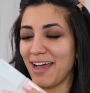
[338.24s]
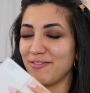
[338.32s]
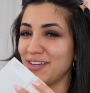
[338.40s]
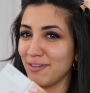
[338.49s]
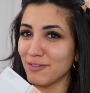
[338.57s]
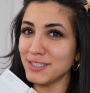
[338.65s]

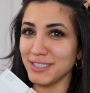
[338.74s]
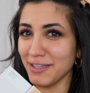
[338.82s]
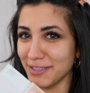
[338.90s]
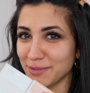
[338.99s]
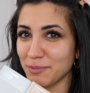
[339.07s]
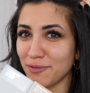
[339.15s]
I've never
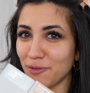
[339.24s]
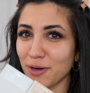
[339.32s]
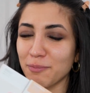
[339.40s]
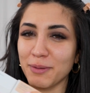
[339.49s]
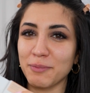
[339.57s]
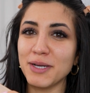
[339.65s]
done this
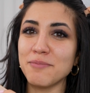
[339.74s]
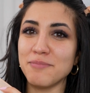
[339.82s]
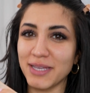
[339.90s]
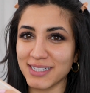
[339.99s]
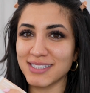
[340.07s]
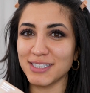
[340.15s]
before, but I'm gonna
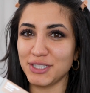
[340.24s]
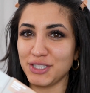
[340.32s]
mix the